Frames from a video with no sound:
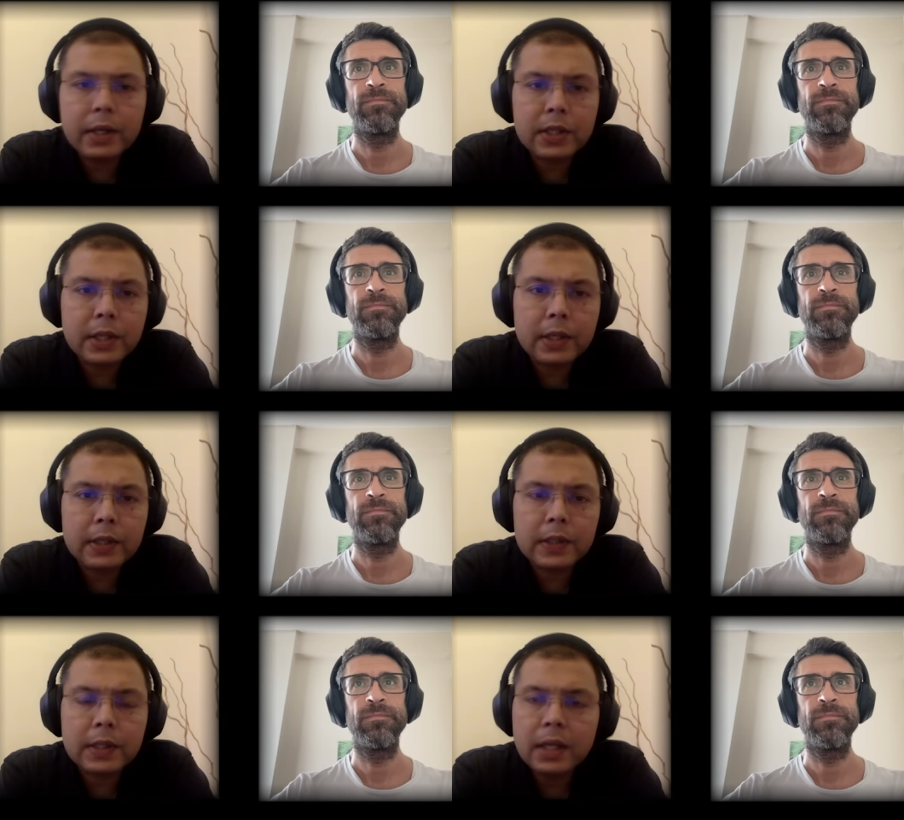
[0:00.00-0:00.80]
Speaker 1: need data
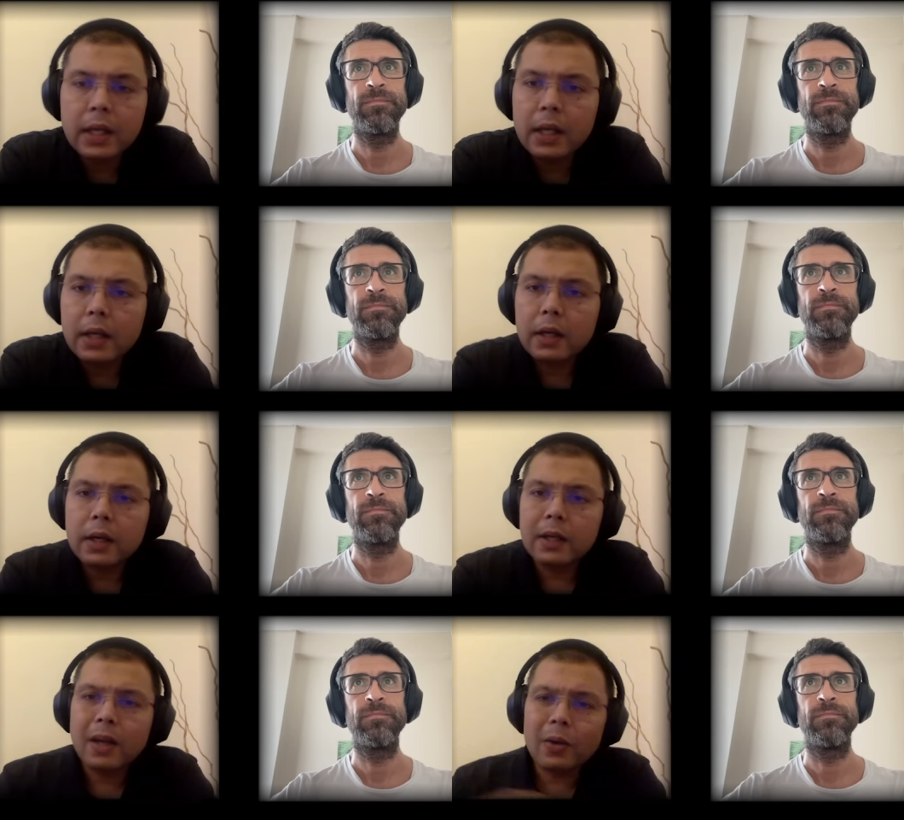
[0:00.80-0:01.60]
science.
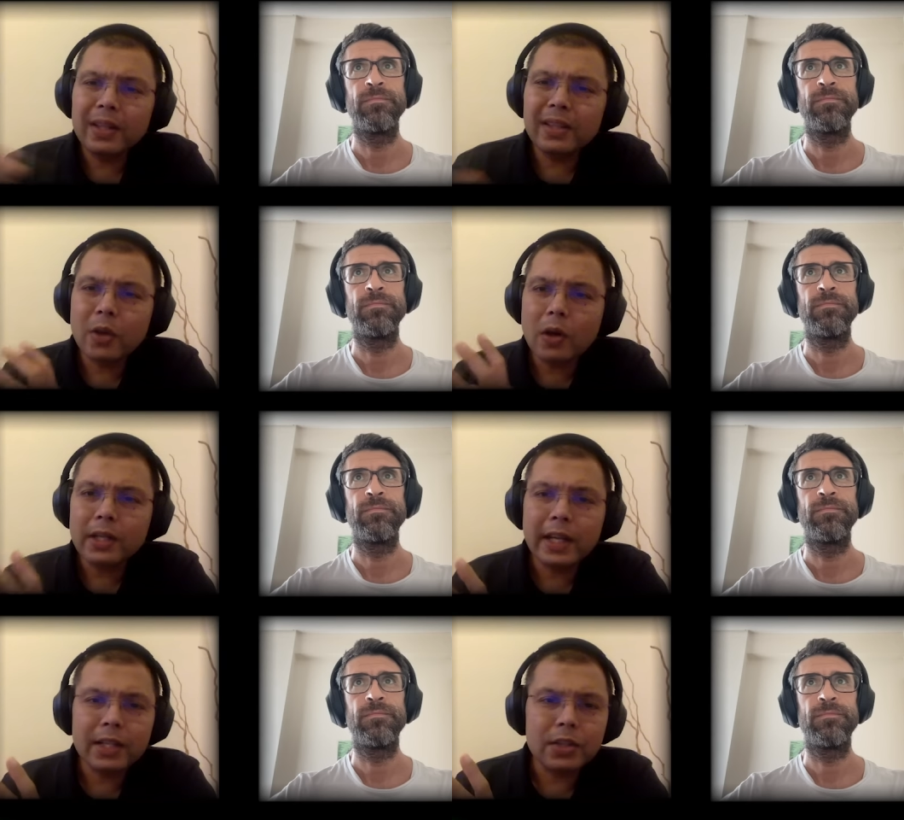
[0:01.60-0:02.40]
Uh, now, in
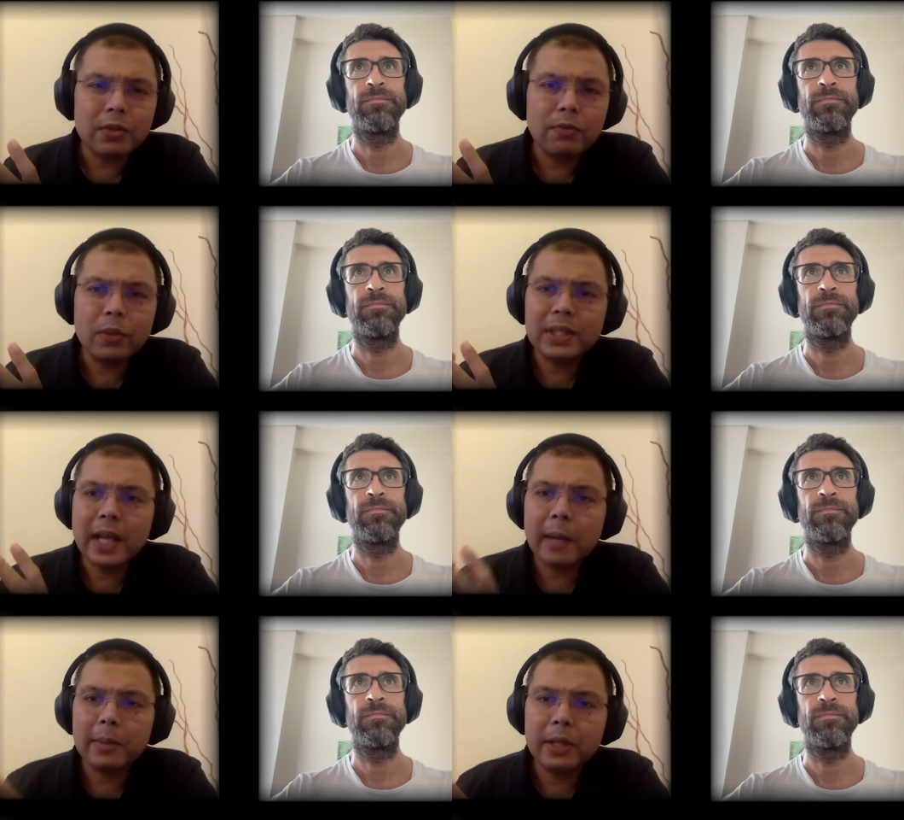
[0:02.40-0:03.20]
the context of
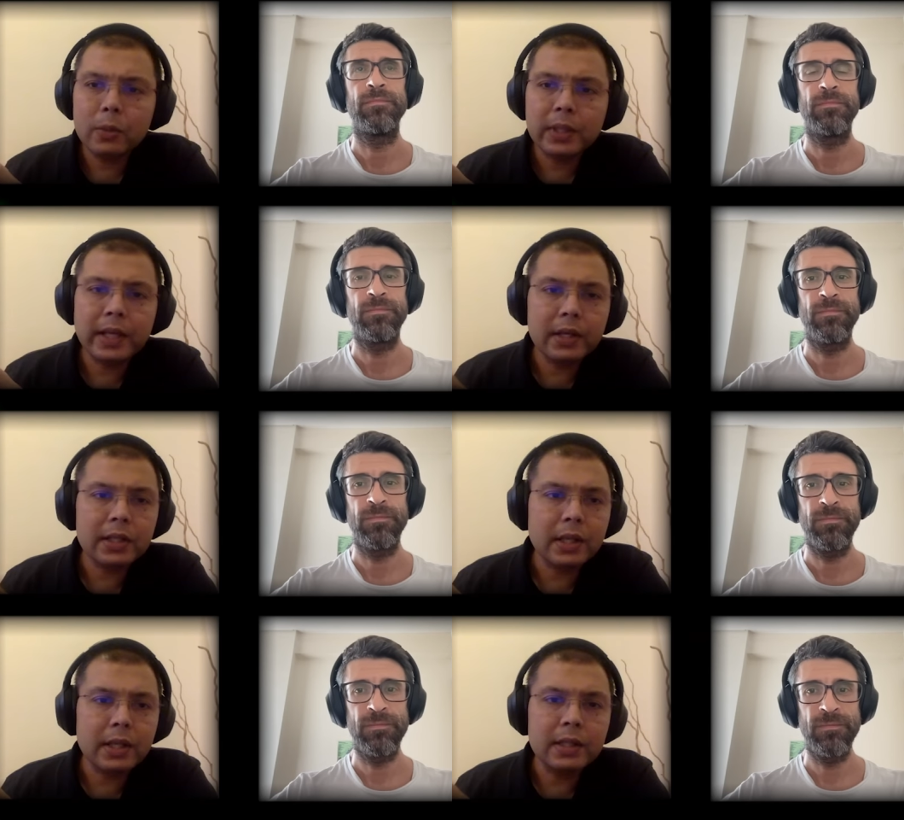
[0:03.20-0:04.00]
what's happening with
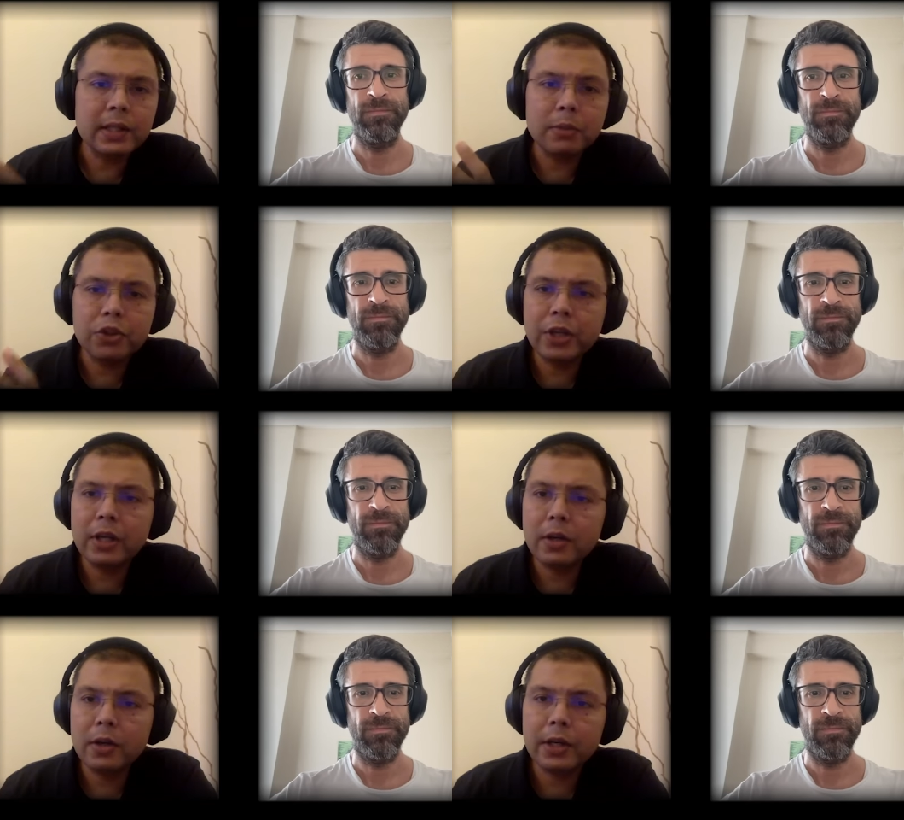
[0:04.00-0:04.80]
data science and
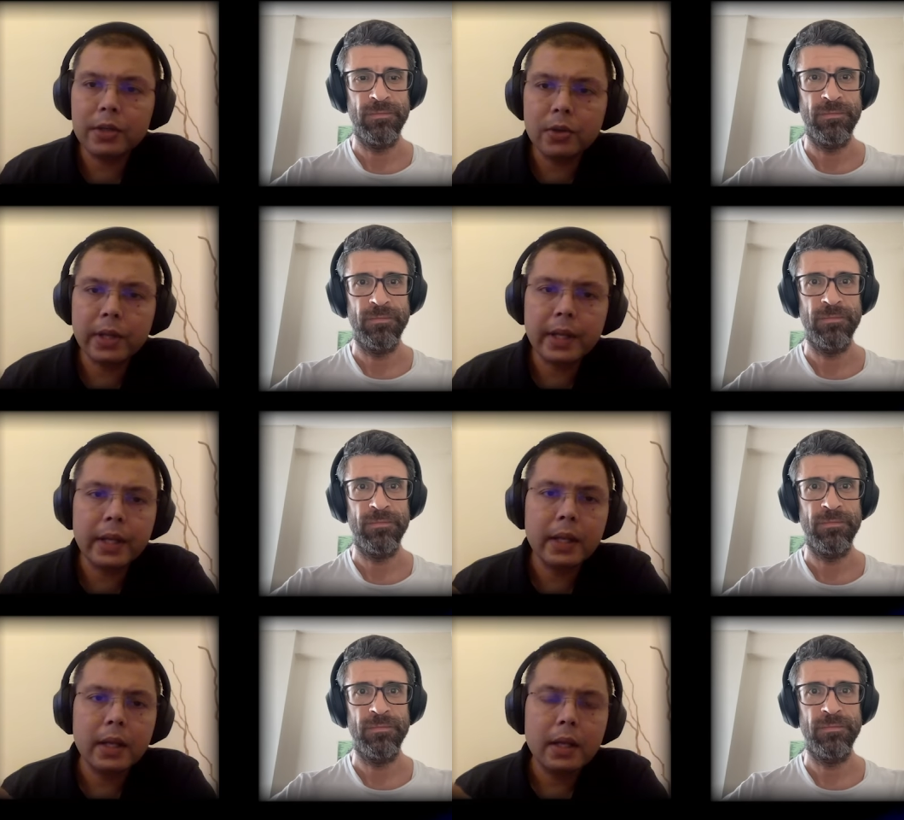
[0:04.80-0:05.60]
machine learning
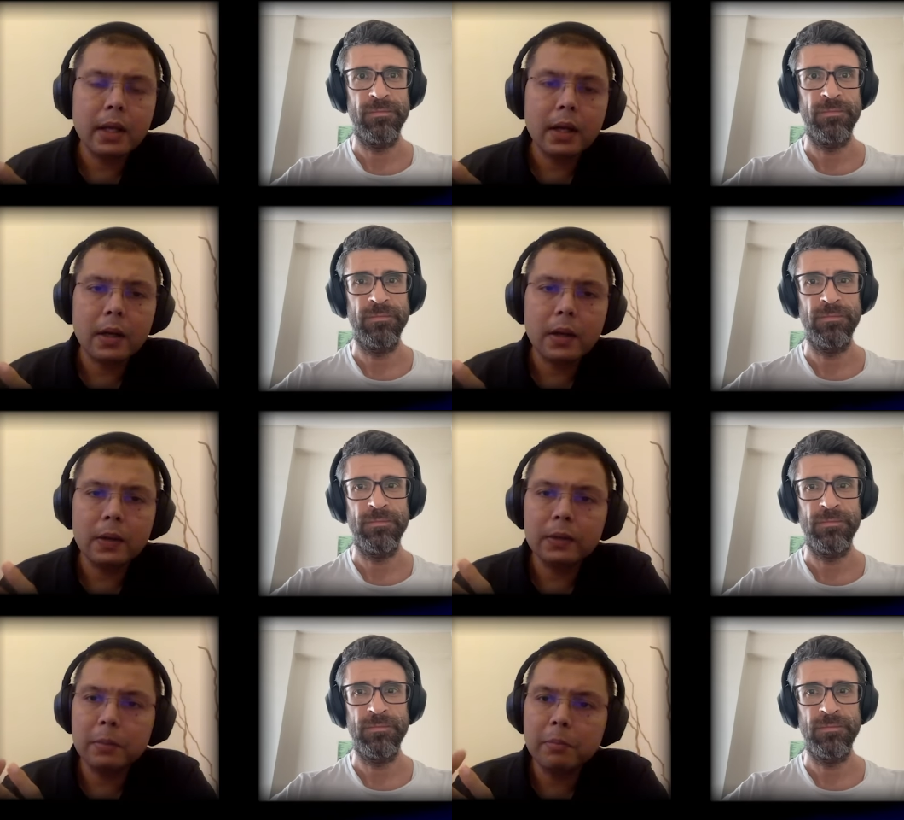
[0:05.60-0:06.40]
today,
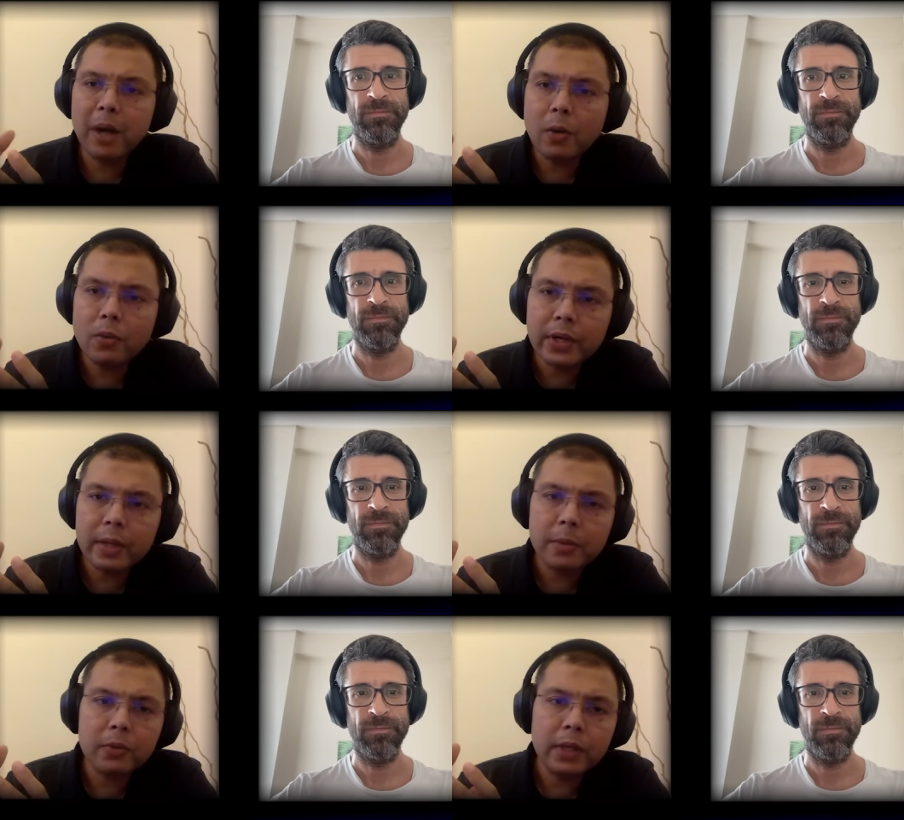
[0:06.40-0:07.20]
uh, the
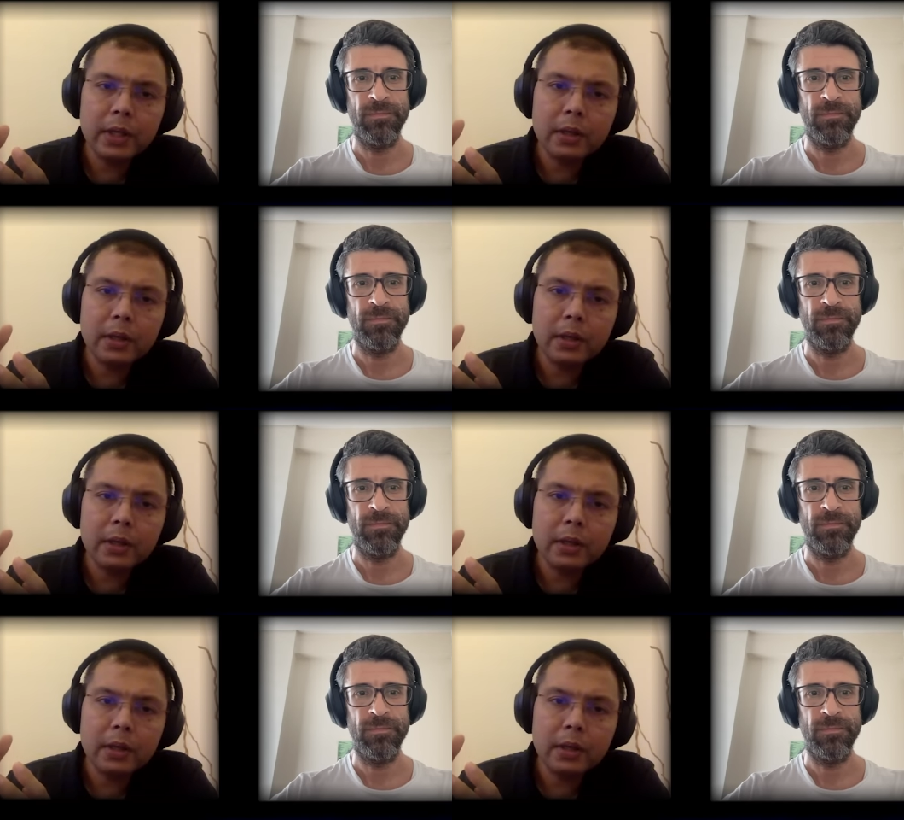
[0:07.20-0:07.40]
boundary